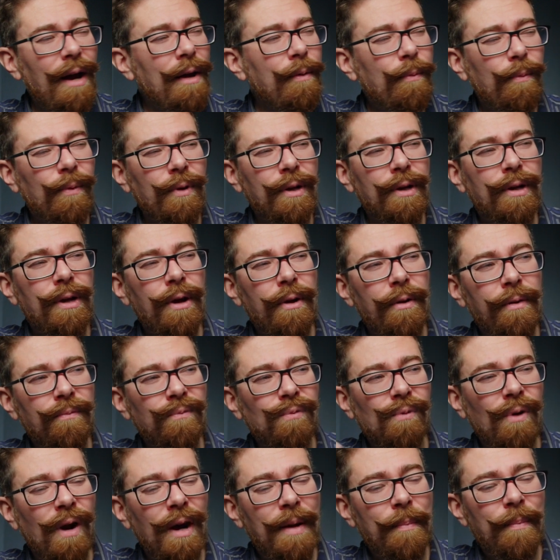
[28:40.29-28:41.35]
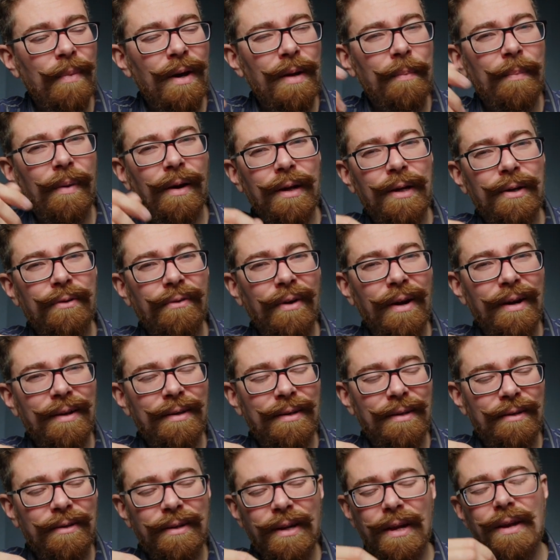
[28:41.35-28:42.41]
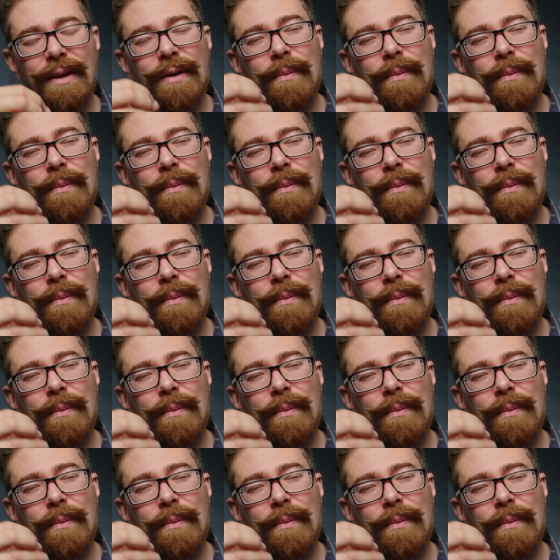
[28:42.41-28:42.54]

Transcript: I want to go and ride my bike around and